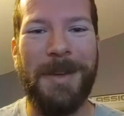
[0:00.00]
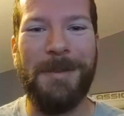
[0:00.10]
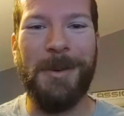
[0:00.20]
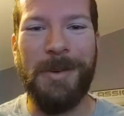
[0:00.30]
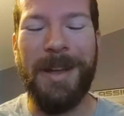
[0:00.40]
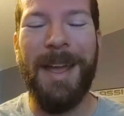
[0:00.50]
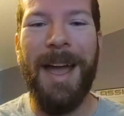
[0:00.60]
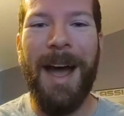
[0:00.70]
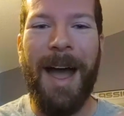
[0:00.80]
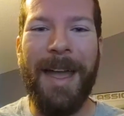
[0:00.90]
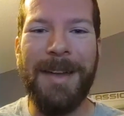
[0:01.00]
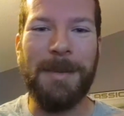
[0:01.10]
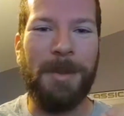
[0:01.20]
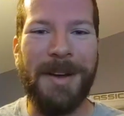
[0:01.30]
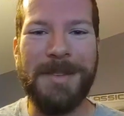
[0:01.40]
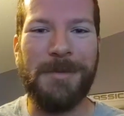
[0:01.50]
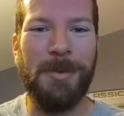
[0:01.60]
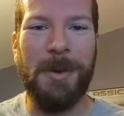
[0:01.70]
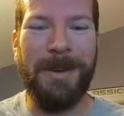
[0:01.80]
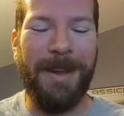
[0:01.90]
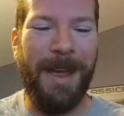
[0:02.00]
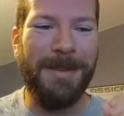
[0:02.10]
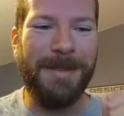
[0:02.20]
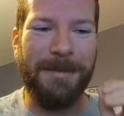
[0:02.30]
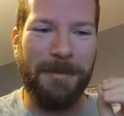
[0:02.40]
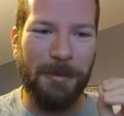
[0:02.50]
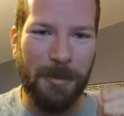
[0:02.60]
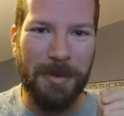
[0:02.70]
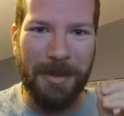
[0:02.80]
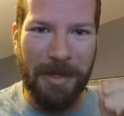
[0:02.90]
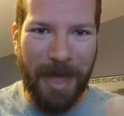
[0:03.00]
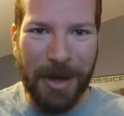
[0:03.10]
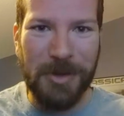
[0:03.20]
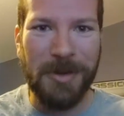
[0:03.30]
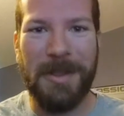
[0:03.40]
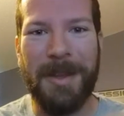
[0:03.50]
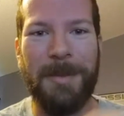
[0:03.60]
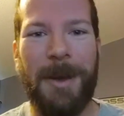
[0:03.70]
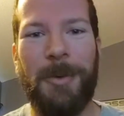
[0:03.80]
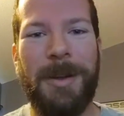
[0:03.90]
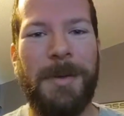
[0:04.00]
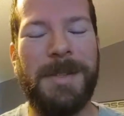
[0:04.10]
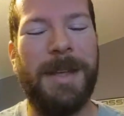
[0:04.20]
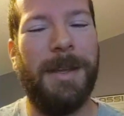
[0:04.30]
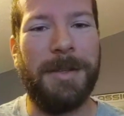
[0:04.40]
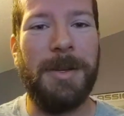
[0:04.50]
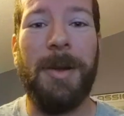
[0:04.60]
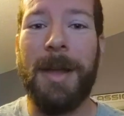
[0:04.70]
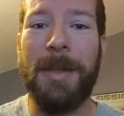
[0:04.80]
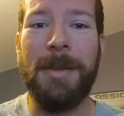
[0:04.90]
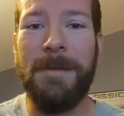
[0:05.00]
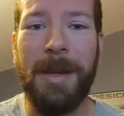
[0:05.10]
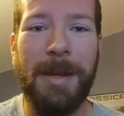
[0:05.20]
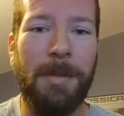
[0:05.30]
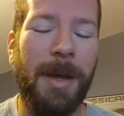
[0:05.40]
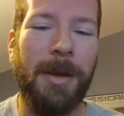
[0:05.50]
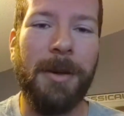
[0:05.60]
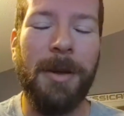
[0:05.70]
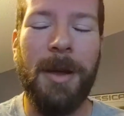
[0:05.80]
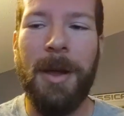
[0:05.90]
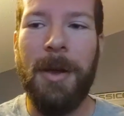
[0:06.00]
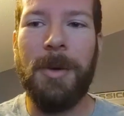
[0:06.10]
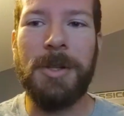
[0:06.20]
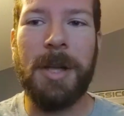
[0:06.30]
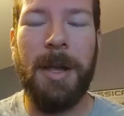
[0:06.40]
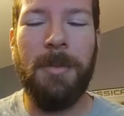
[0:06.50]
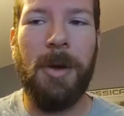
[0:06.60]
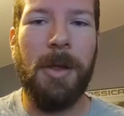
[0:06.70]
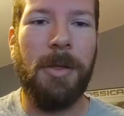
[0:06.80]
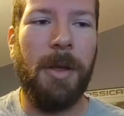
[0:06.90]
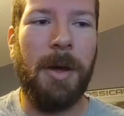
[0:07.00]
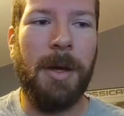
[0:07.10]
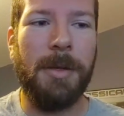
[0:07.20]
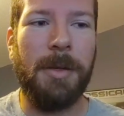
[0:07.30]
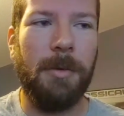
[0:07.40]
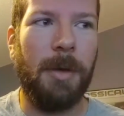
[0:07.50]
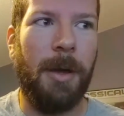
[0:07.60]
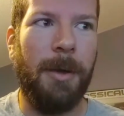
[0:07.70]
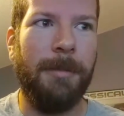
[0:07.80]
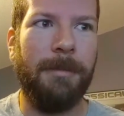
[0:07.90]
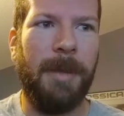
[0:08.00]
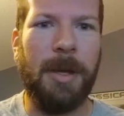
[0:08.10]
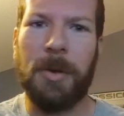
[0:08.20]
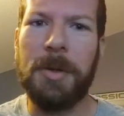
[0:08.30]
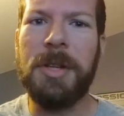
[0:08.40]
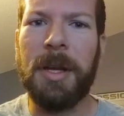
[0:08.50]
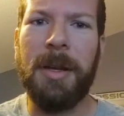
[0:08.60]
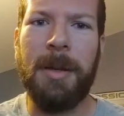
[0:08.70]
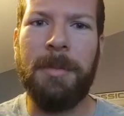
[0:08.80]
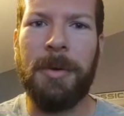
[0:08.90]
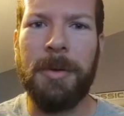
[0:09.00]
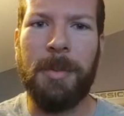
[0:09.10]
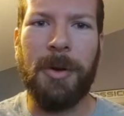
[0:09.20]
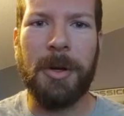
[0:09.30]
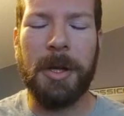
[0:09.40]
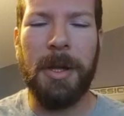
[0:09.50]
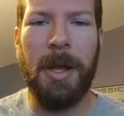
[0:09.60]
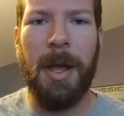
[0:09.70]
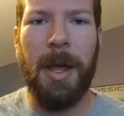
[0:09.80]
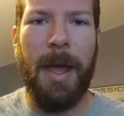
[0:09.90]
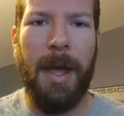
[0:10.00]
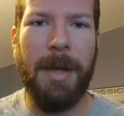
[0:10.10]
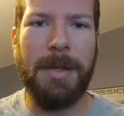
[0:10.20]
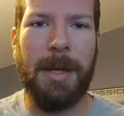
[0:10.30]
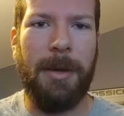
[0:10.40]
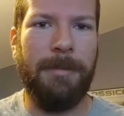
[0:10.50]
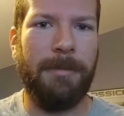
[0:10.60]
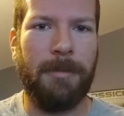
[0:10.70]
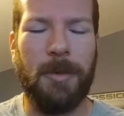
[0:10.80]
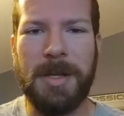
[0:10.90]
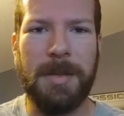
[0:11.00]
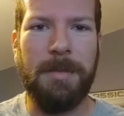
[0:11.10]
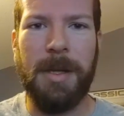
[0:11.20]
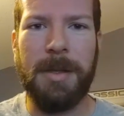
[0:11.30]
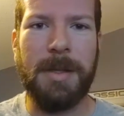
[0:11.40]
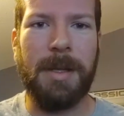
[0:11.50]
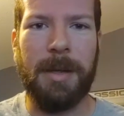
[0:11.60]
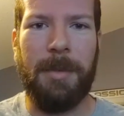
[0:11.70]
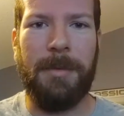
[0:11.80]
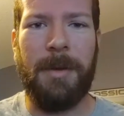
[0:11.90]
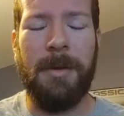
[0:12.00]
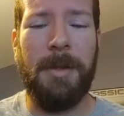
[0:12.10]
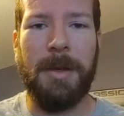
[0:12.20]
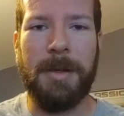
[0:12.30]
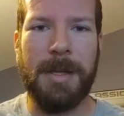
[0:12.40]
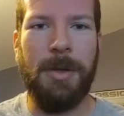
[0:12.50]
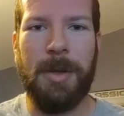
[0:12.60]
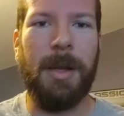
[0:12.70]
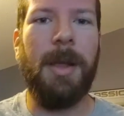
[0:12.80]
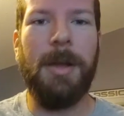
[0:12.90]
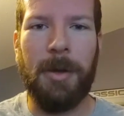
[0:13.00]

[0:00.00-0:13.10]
food, I had to pause for a moment and actually think about what I was saying. So I got the fajita platter, which came with grilled chicken and pulled pork and rice and beans and a couple of other things that you can